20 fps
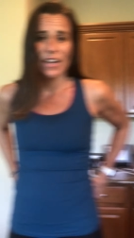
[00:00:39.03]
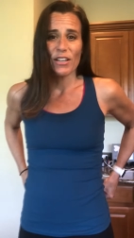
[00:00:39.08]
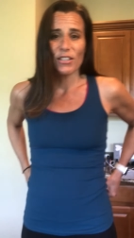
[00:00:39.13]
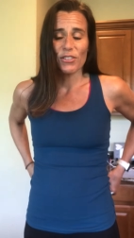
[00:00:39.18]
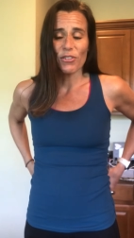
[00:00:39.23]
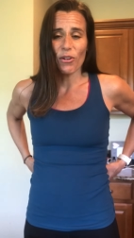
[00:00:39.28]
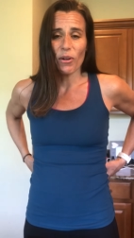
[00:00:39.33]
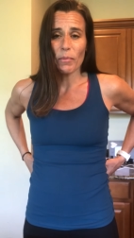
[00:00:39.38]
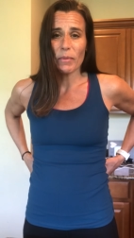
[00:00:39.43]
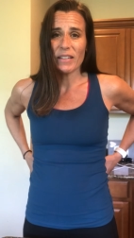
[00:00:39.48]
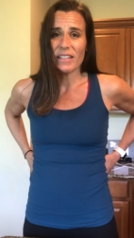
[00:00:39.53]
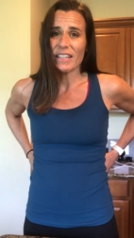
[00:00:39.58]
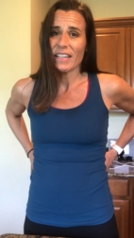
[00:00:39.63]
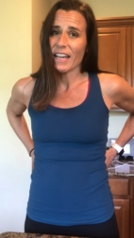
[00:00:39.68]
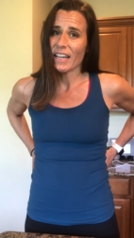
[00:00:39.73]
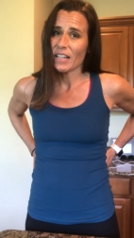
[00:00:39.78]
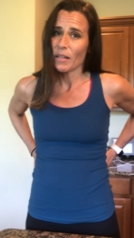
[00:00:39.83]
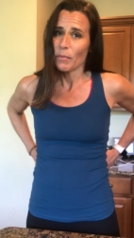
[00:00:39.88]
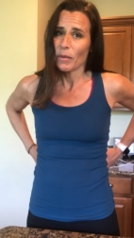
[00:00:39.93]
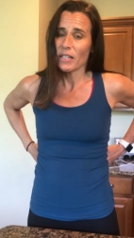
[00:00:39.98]
So I'm gonna
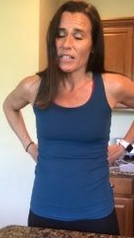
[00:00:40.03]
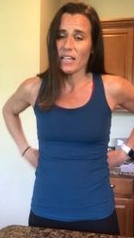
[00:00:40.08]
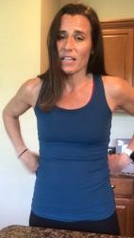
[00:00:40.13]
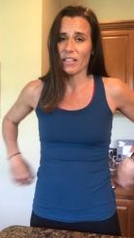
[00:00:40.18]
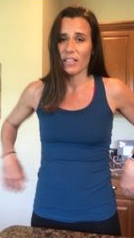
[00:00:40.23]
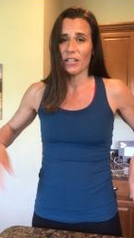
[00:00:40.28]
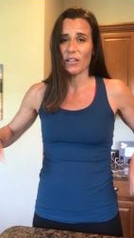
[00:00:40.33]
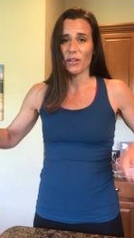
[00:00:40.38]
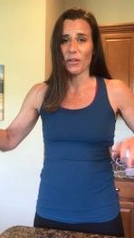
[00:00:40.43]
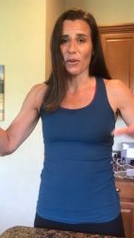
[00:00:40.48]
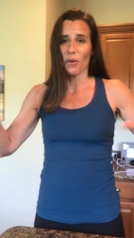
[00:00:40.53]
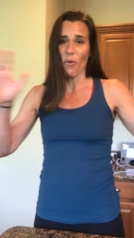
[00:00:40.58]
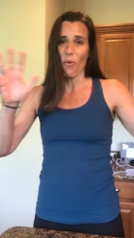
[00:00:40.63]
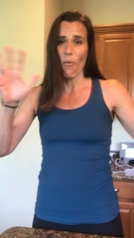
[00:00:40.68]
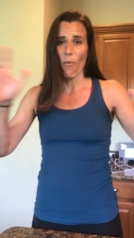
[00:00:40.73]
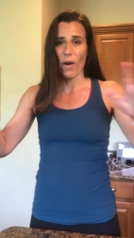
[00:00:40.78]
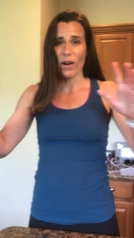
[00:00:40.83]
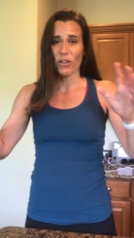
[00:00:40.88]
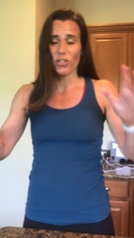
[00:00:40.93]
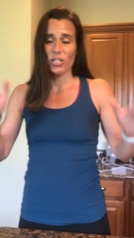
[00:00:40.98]
kind of be telling her
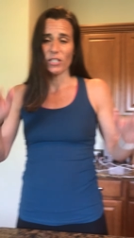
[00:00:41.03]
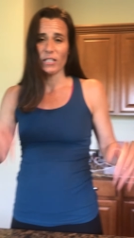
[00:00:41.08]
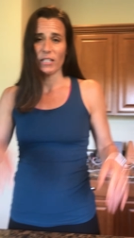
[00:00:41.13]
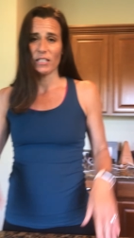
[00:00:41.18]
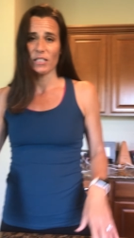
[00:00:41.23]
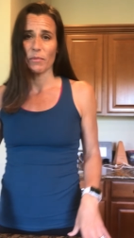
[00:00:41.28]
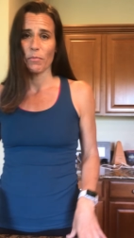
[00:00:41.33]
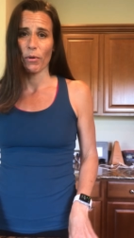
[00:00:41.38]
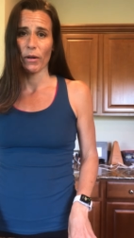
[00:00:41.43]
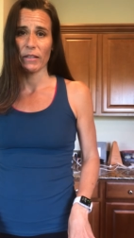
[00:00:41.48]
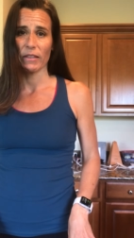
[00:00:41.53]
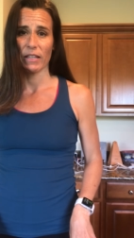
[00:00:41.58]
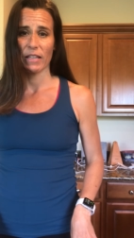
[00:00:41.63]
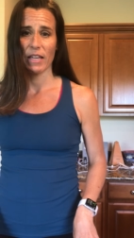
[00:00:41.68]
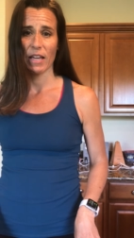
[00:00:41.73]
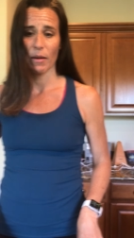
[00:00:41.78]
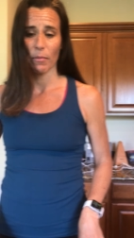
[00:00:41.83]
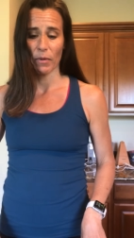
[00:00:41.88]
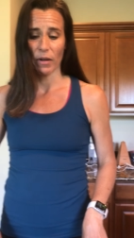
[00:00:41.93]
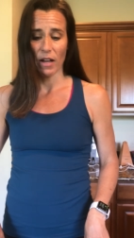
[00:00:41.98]
where she needs to point the
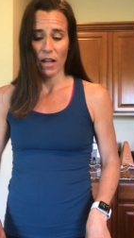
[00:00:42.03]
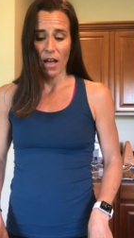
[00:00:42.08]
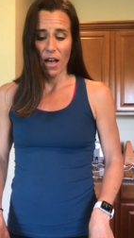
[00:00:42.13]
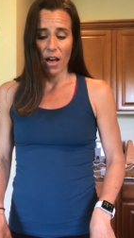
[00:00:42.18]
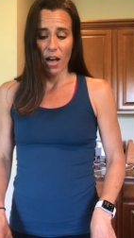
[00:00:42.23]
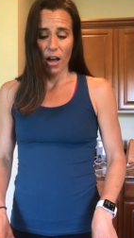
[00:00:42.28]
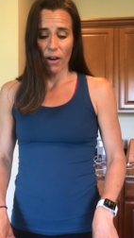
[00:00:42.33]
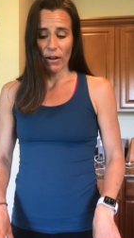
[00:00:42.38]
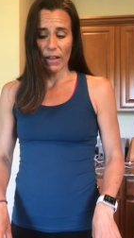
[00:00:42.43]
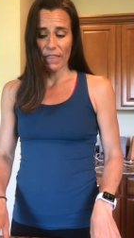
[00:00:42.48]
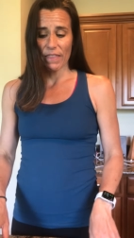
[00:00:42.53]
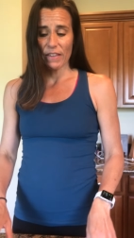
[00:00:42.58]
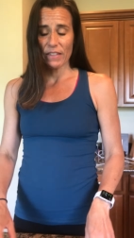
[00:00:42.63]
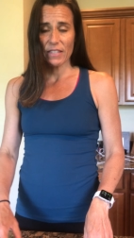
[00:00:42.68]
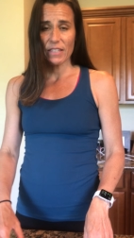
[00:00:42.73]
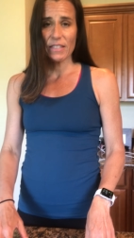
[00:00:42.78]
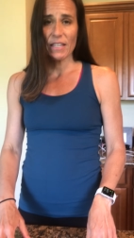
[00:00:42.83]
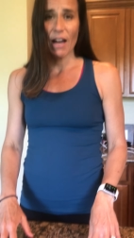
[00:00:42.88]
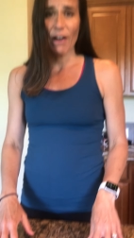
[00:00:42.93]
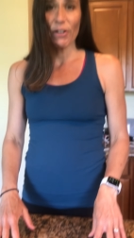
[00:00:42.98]
camera. All right,
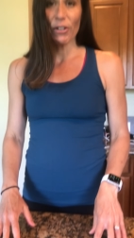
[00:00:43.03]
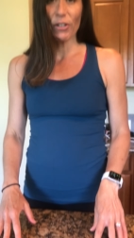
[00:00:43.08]
this is how